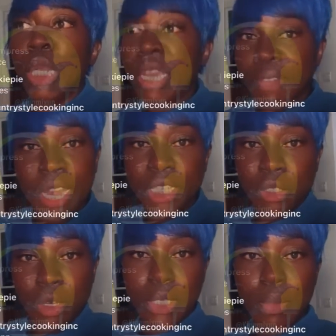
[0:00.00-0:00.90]
living
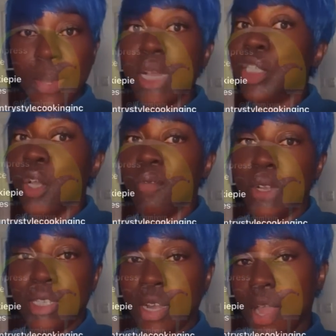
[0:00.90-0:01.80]
next door to me because your
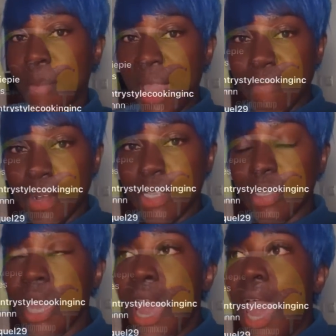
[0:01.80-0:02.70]
friends are not my
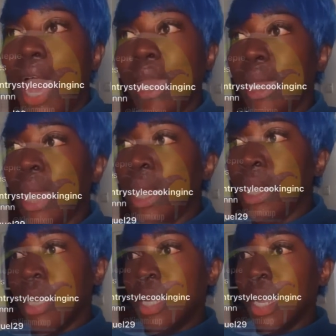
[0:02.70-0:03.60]
friends. And at the
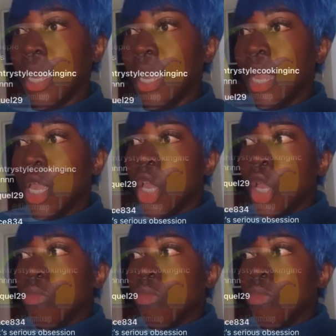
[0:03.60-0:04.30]
end of the day,